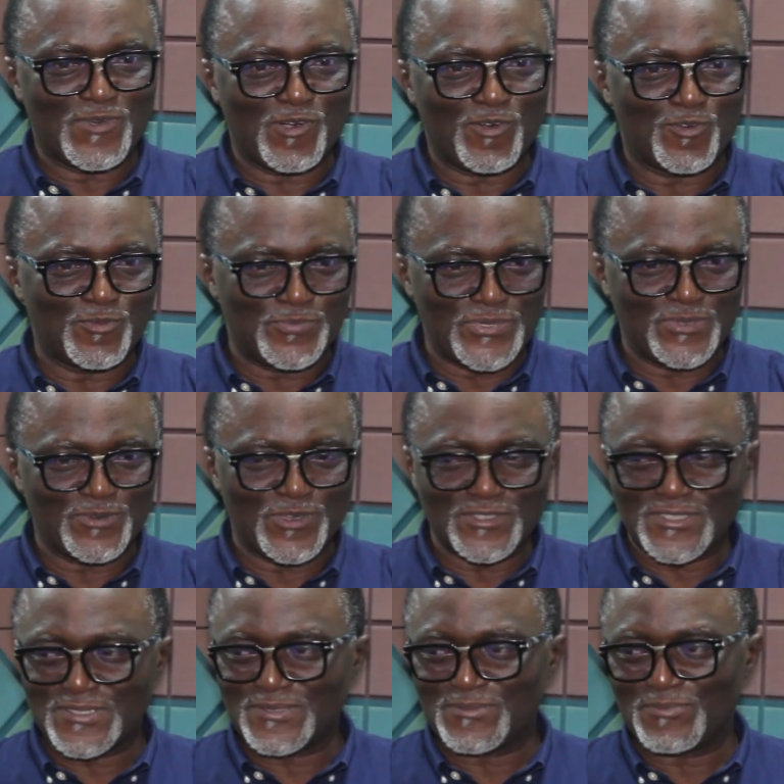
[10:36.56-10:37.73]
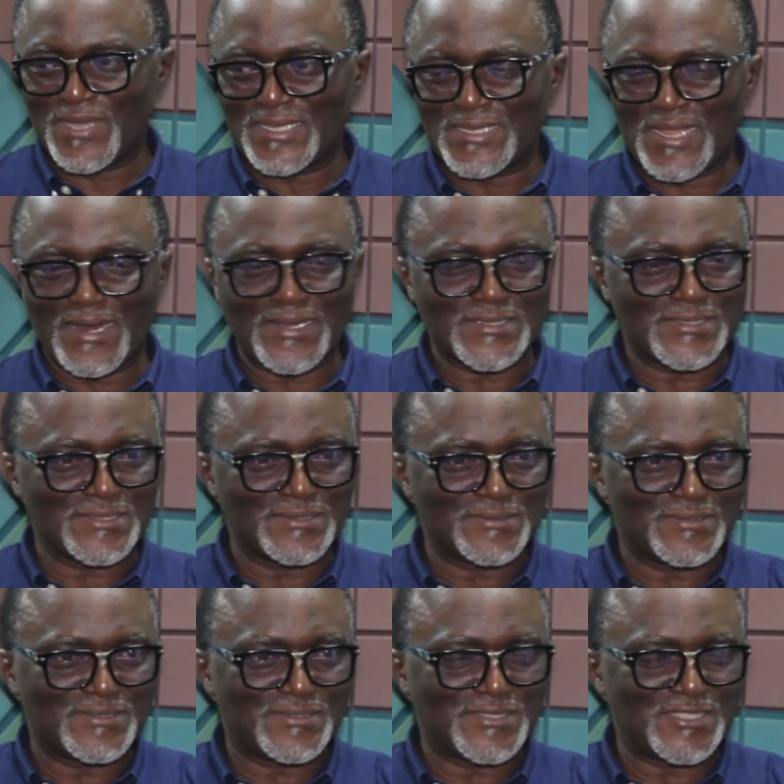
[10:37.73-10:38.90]
Uncle B was my directing
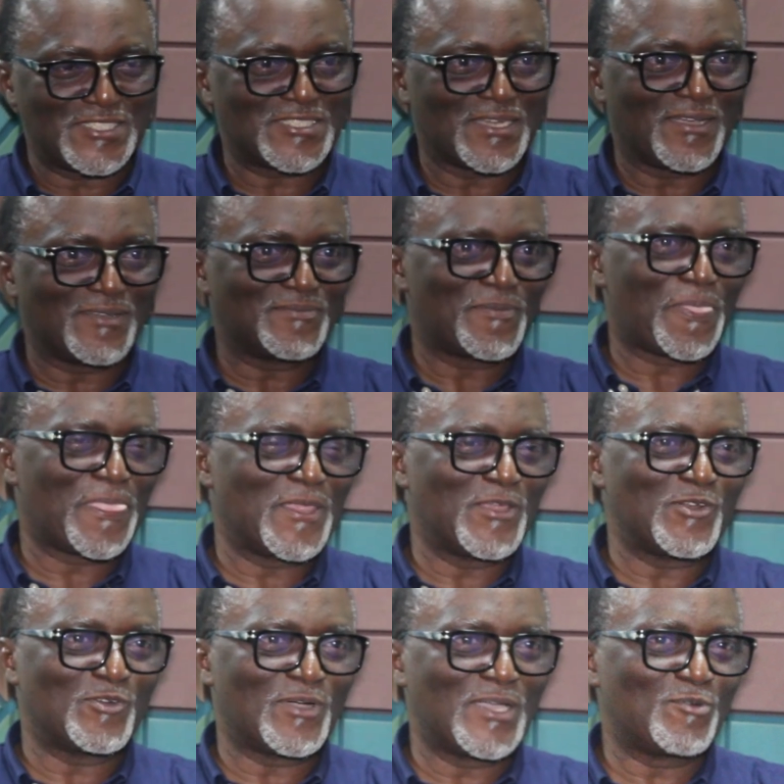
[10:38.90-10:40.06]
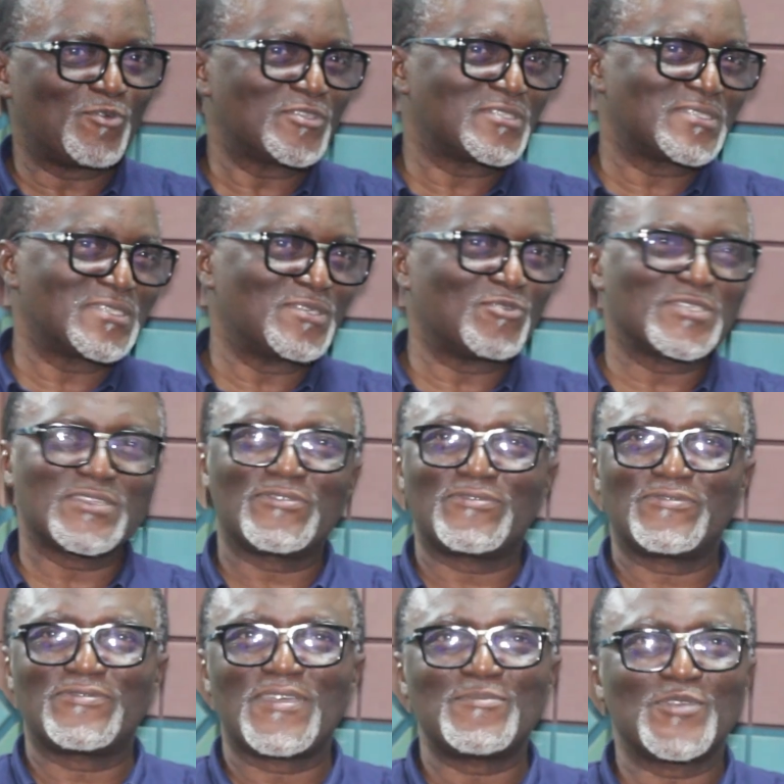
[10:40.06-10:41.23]
teacher. It was a
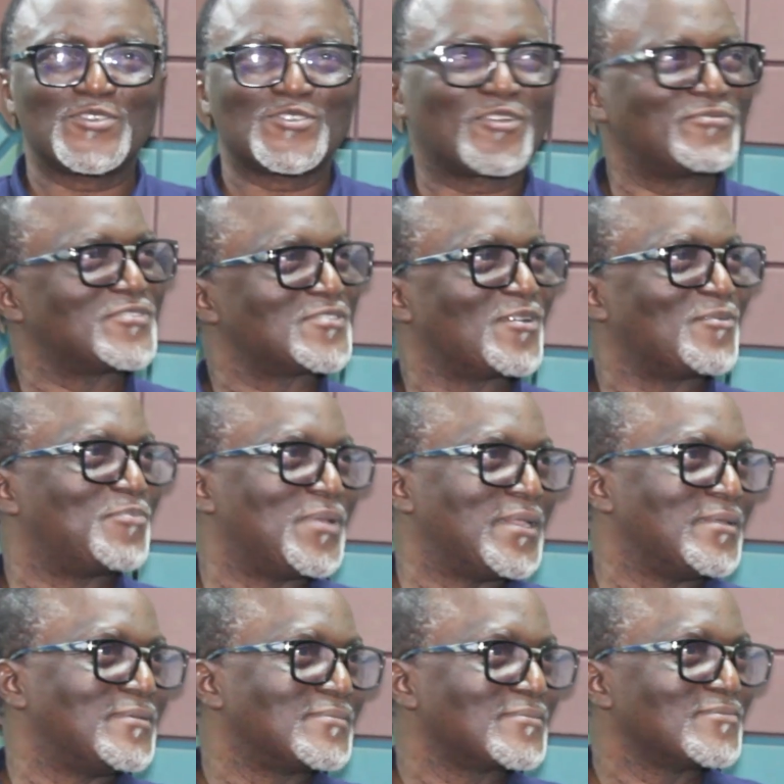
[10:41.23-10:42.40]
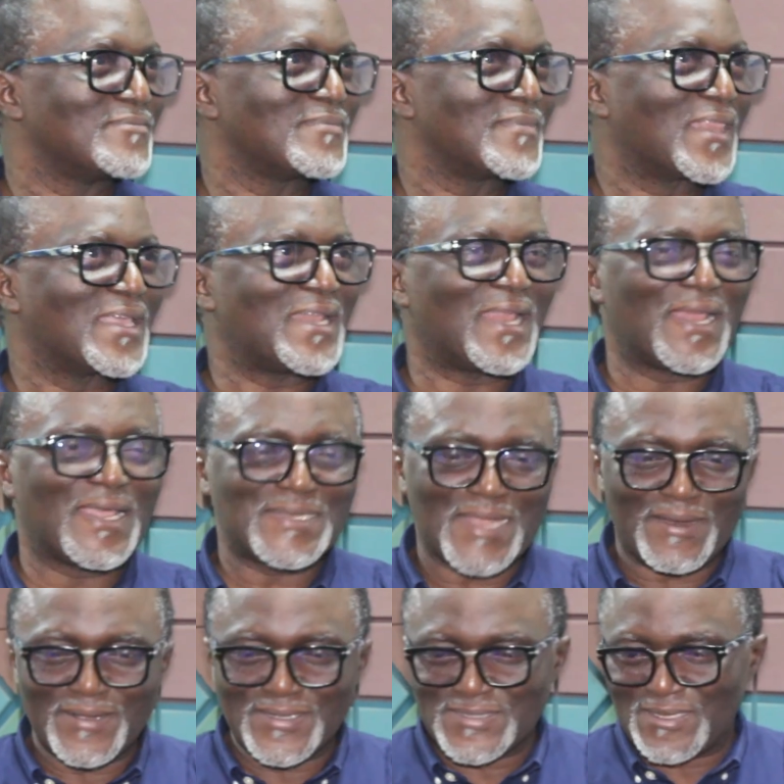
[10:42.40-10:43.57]
Femi Oshofison play that I
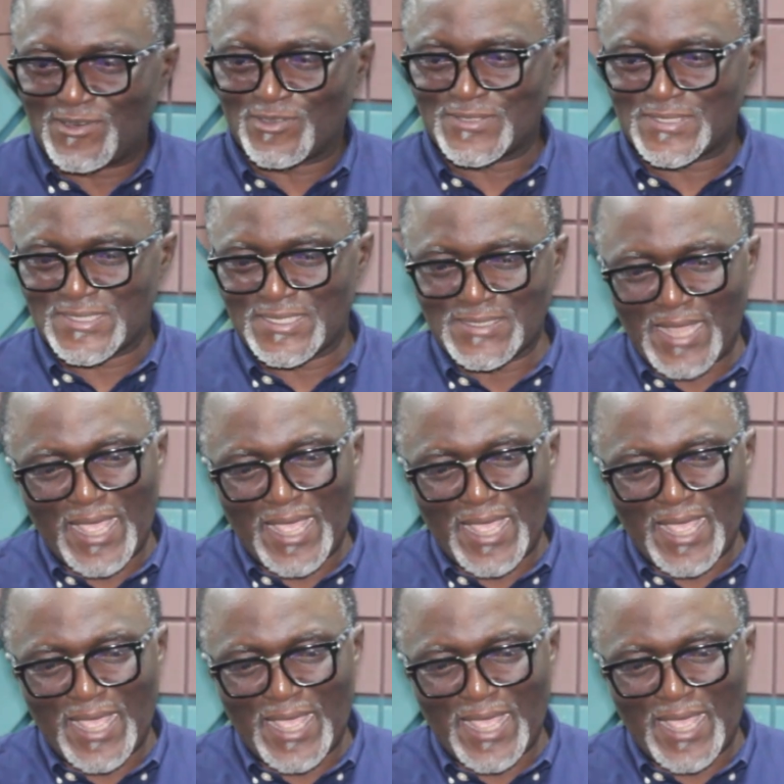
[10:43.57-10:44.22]
directed on stage.